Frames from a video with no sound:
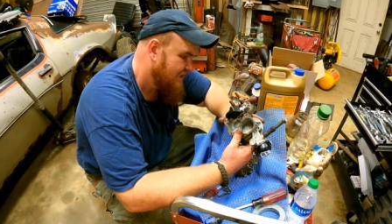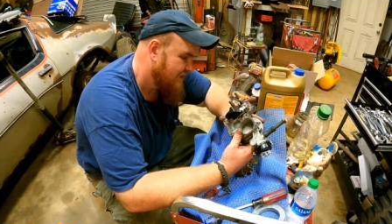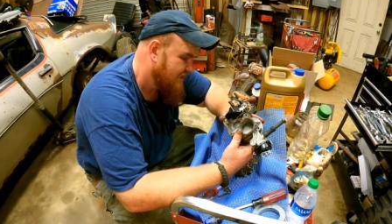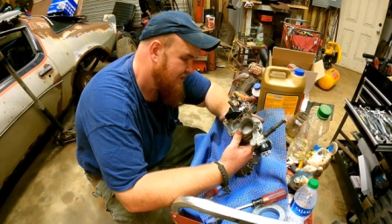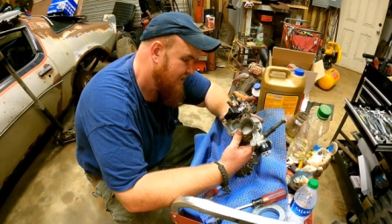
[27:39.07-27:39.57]

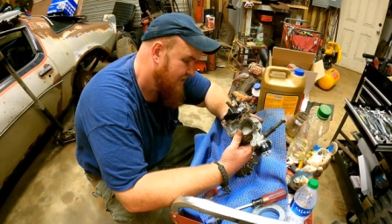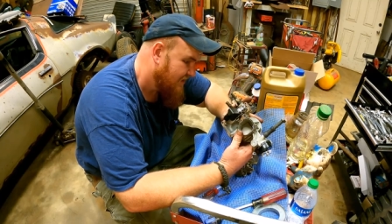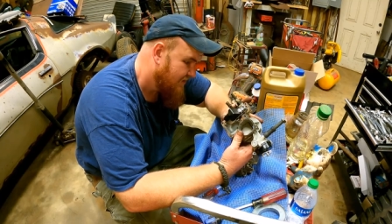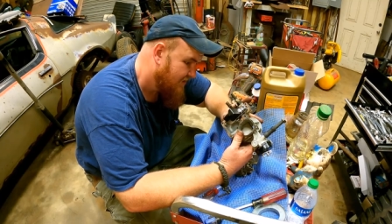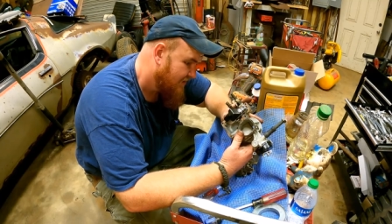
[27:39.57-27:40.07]
Let's
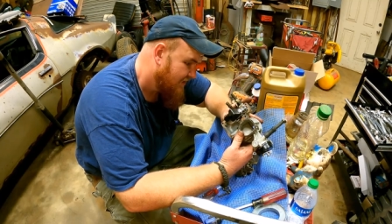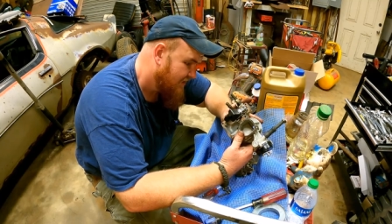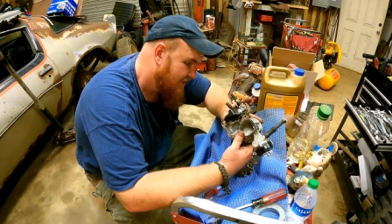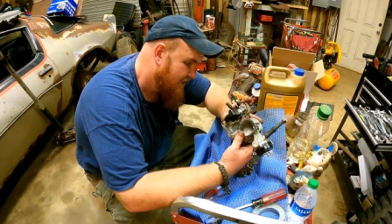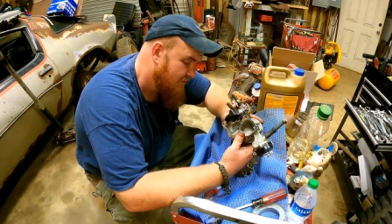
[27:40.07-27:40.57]
see, our,
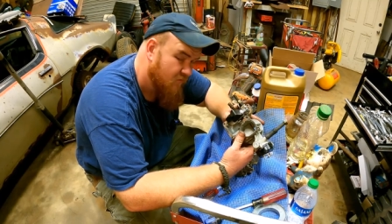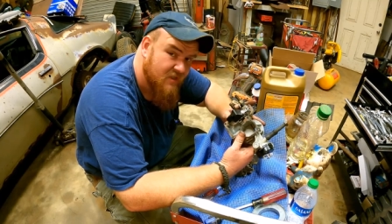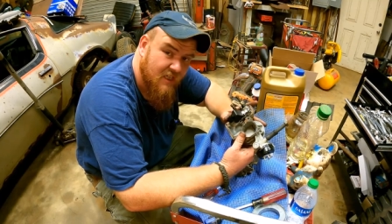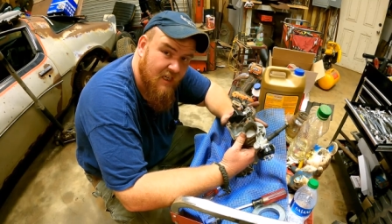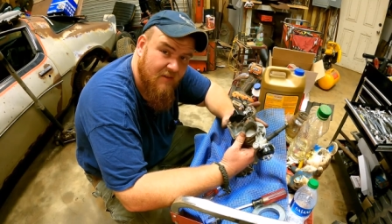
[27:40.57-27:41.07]
it
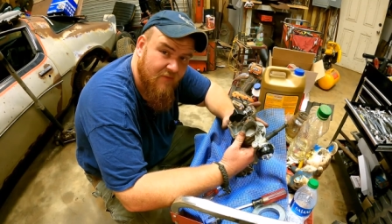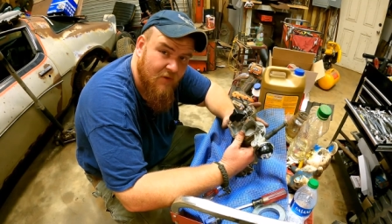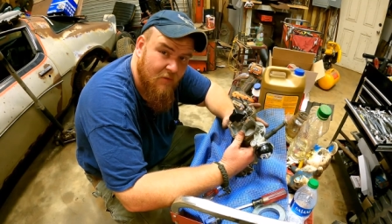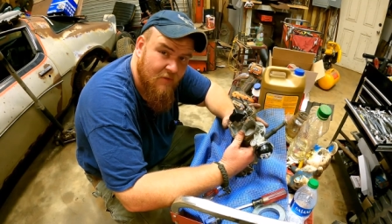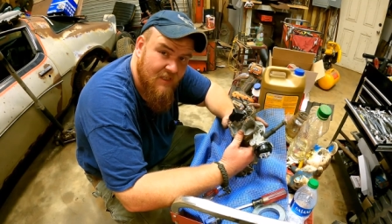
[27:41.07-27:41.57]
was getting
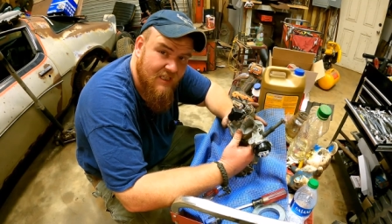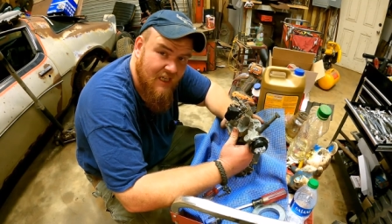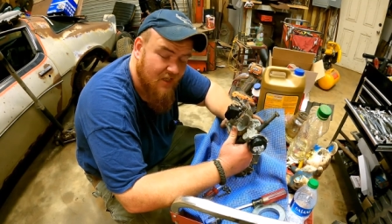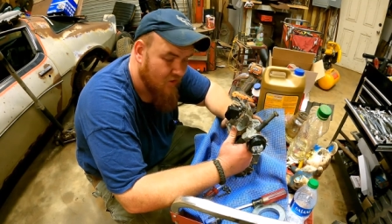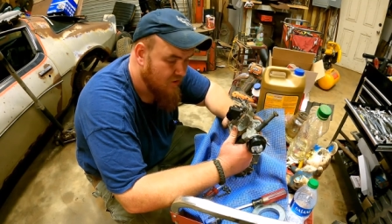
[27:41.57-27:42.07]
fuel because
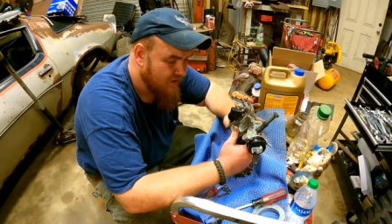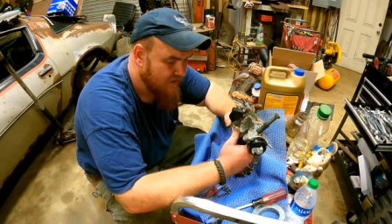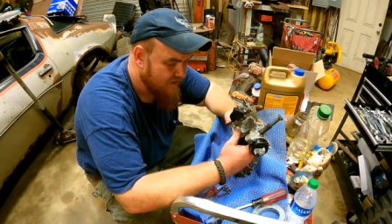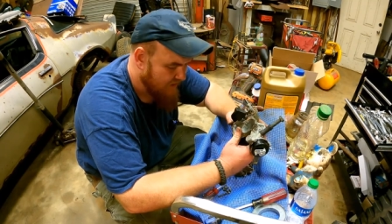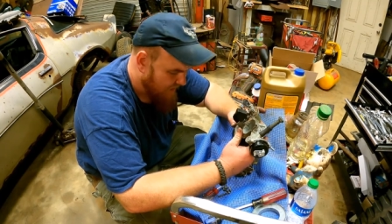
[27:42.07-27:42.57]
I could look
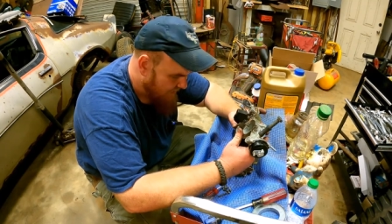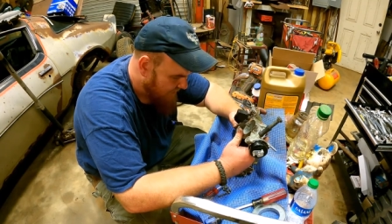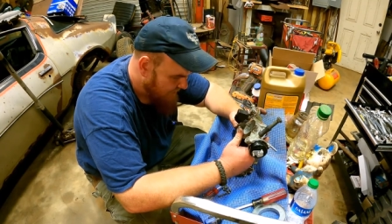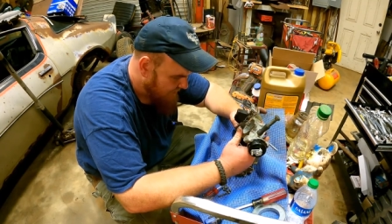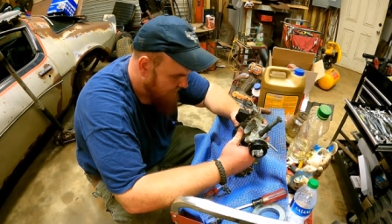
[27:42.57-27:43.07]

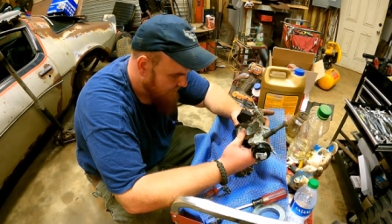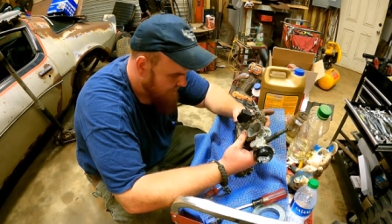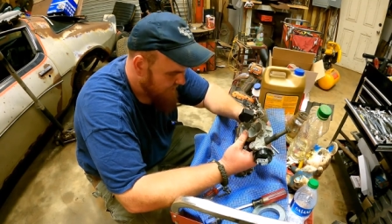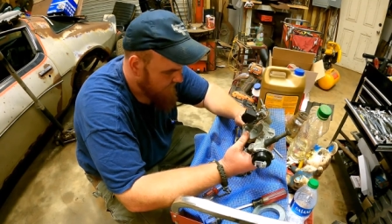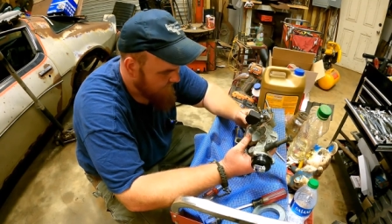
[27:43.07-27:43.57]
inside it and
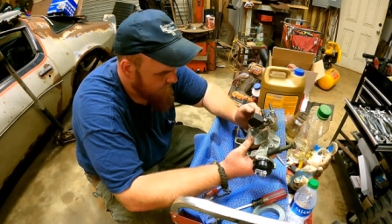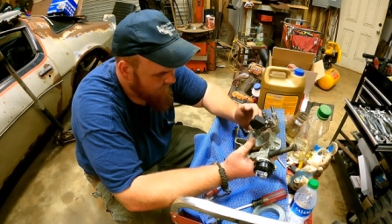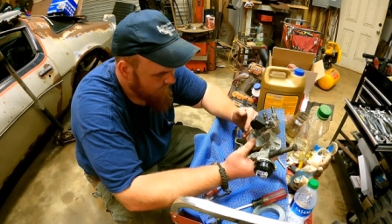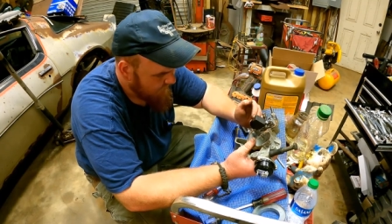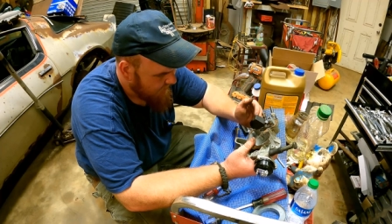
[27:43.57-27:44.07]
see
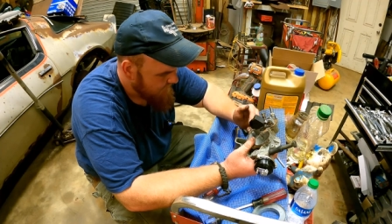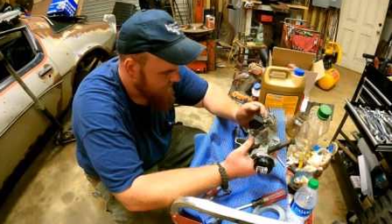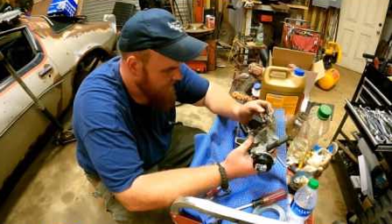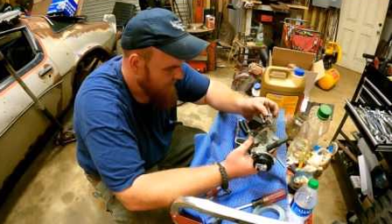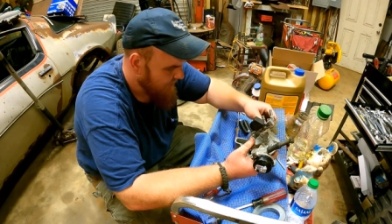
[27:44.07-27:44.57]
fuel
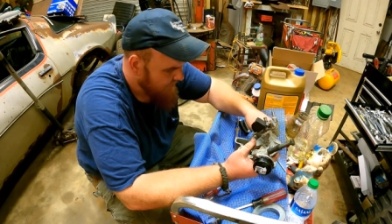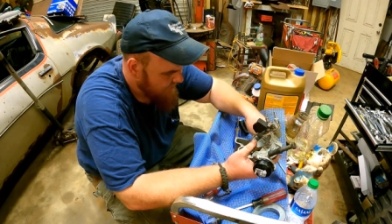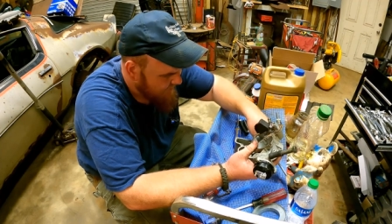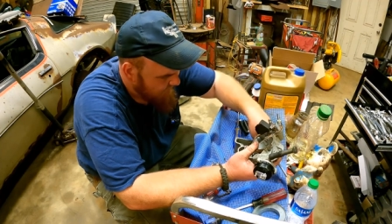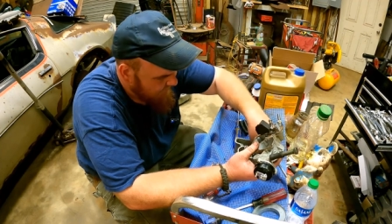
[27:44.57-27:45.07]
pumping
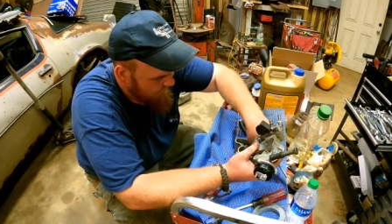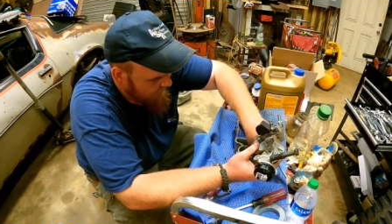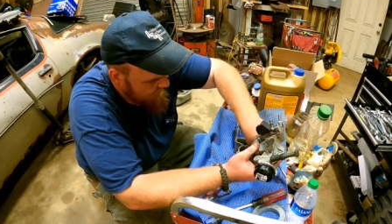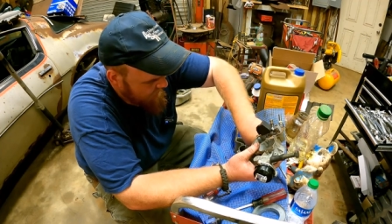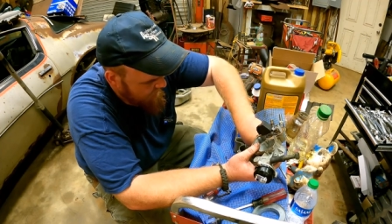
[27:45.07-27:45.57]
in, so it
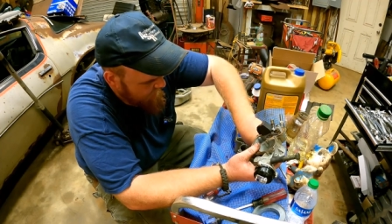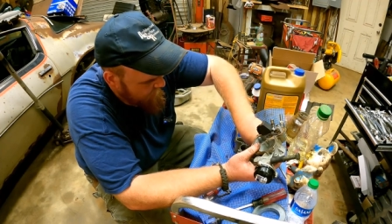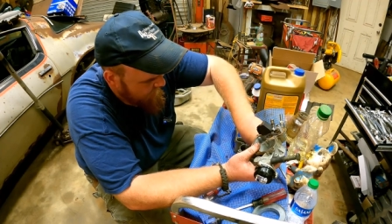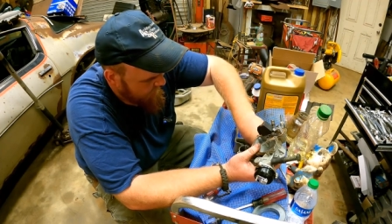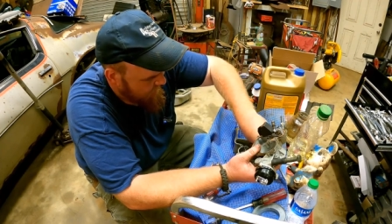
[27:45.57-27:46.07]
was
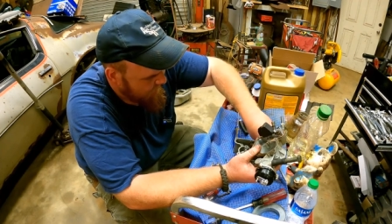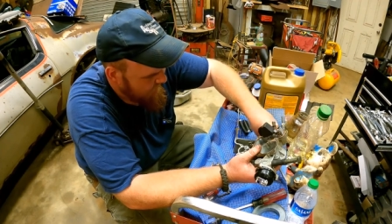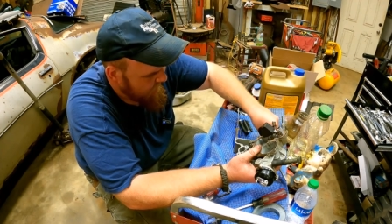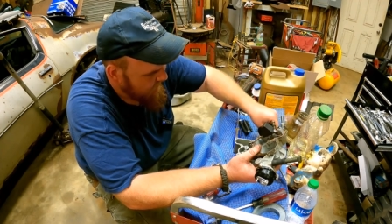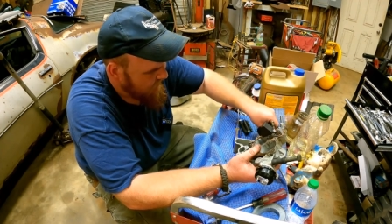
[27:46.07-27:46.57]
getting fuel.